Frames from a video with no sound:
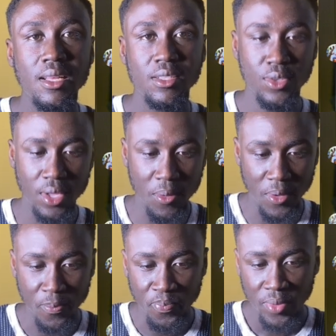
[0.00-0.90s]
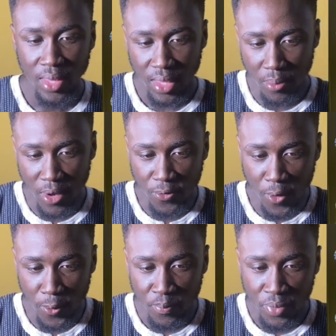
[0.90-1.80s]
Do you get me? Number
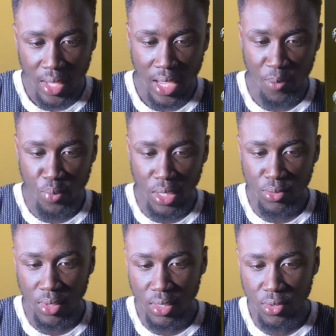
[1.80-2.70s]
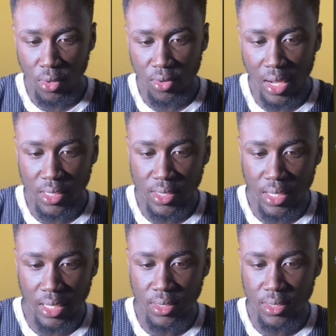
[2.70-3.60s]
four, a press release or granting
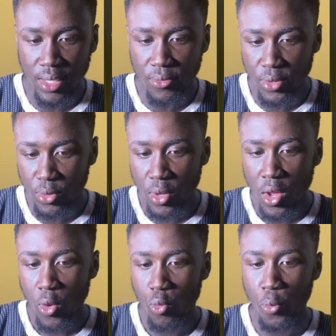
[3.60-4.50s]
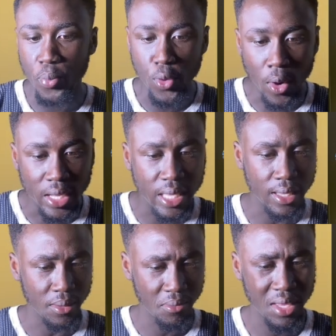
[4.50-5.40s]
an interview will be okay.